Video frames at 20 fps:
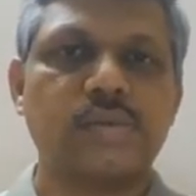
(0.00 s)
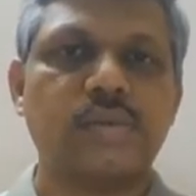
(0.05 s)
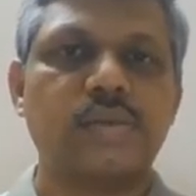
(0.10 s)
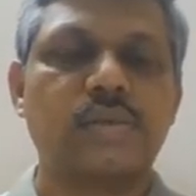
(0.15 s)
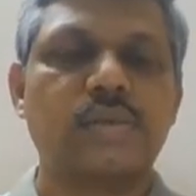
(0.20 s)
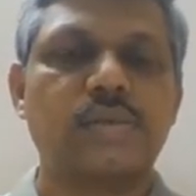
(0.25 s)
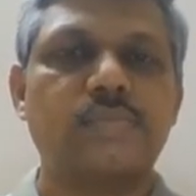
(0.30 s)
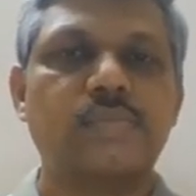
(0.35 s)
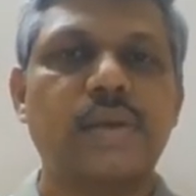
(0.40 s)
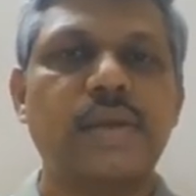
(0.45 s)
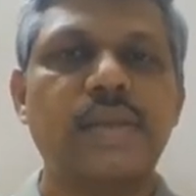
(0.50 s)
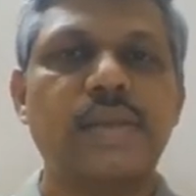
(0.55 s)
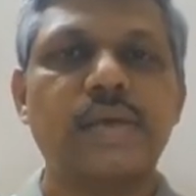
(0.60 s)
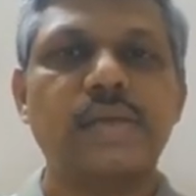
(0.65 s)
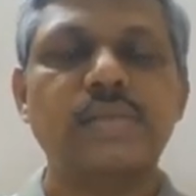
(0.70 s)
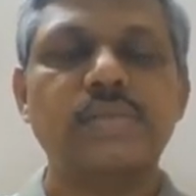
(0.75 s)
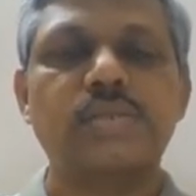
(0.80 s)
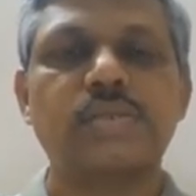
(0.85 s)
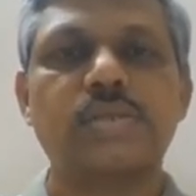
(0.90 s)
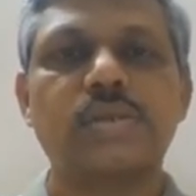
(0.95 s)
it
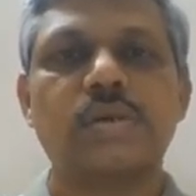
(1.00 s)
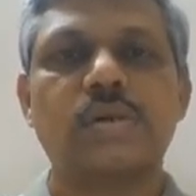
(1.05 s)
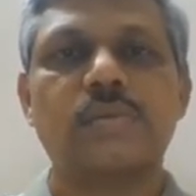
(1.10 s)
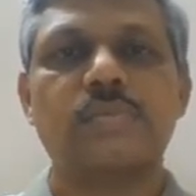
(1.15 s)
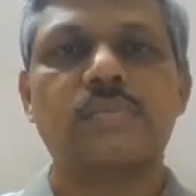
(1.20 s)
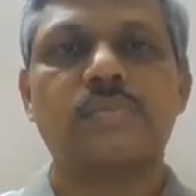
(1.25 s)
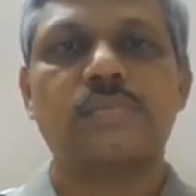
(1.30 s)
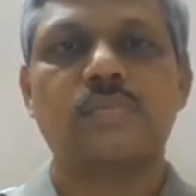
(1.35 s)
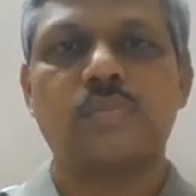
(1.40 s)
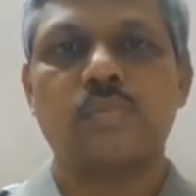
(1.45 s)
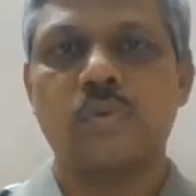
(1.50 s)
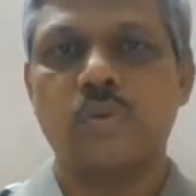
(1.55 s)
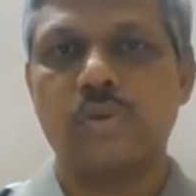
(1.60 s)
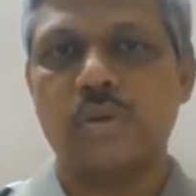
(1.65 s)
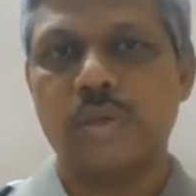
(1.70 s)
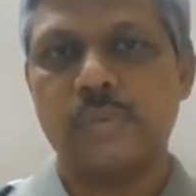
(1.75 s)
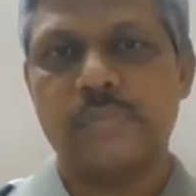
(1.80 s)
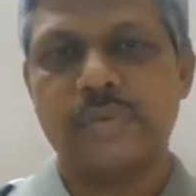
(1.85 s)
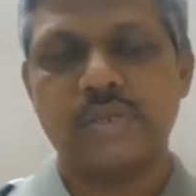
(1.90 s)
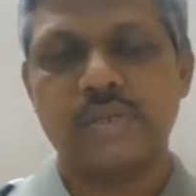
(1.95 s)
maintains a
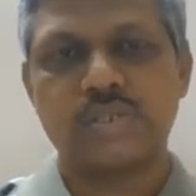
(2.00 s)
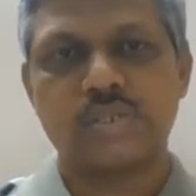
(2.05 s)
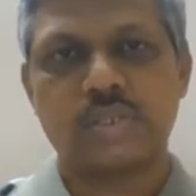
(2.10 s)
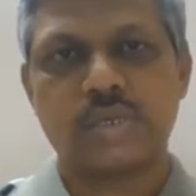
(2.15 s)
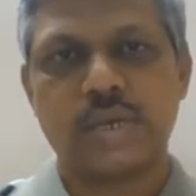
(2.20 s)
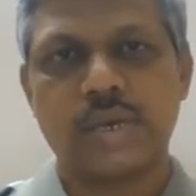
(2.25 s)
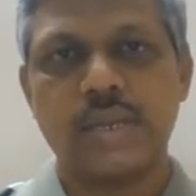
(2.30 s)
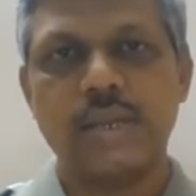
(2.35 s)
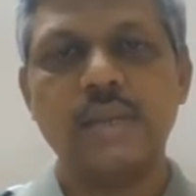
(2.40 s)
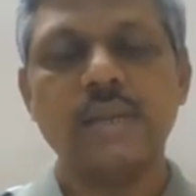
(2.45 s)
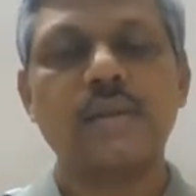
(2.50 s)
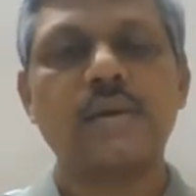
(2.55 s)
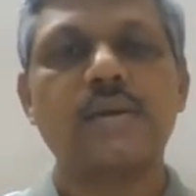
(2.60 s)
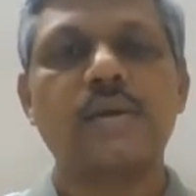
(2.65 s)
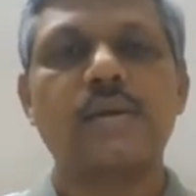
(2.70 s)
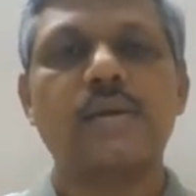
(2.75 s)
bookkeeping style